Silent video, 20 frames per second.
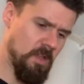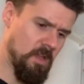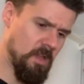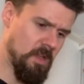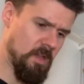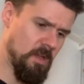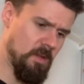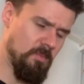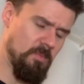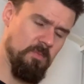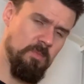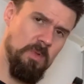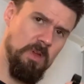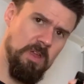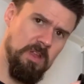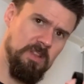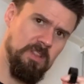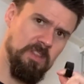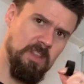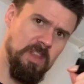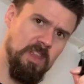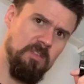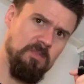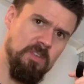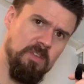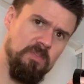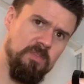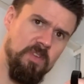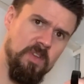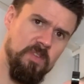and leave
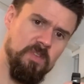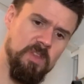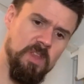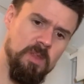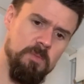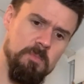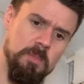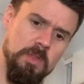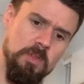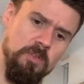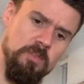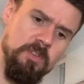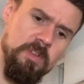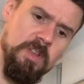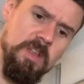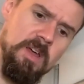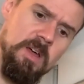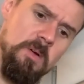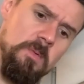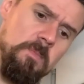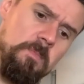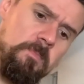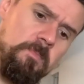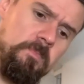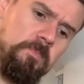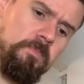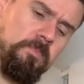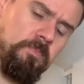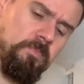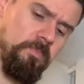the 15mm for now,
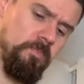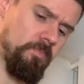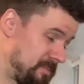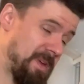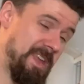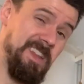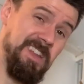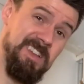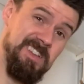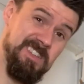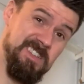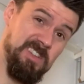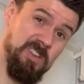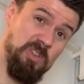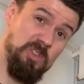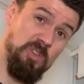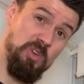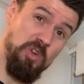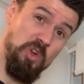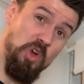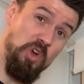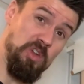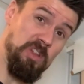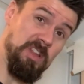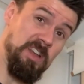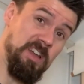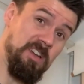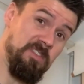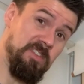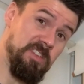mainly because it'll look
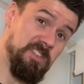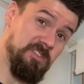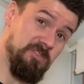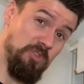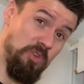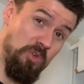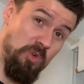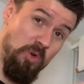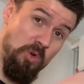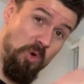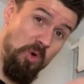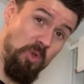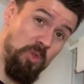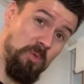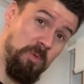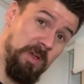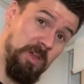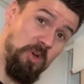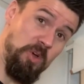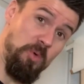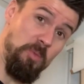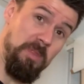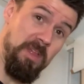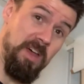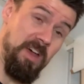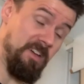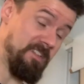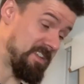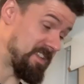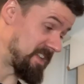uglier if it's all the way up
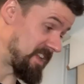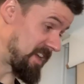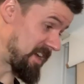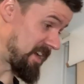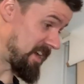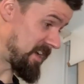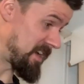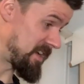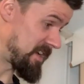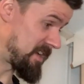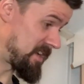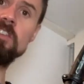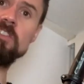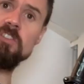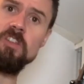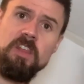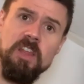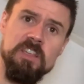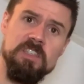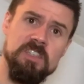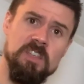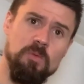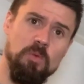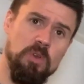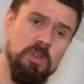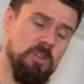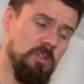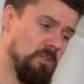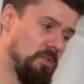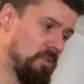there in the air. So let's see what
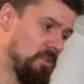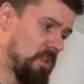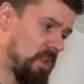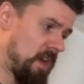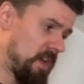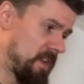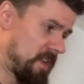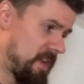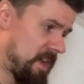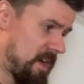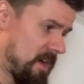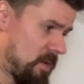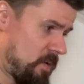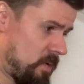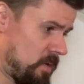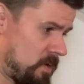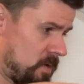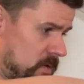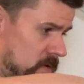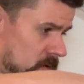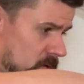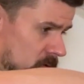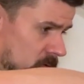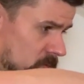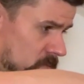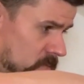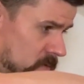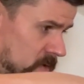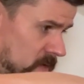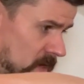it'll look like now
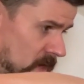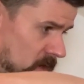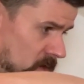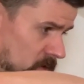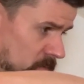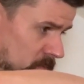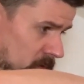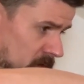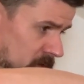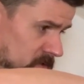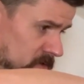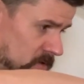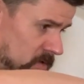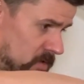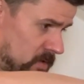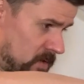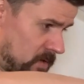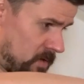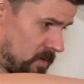with the handlebars on.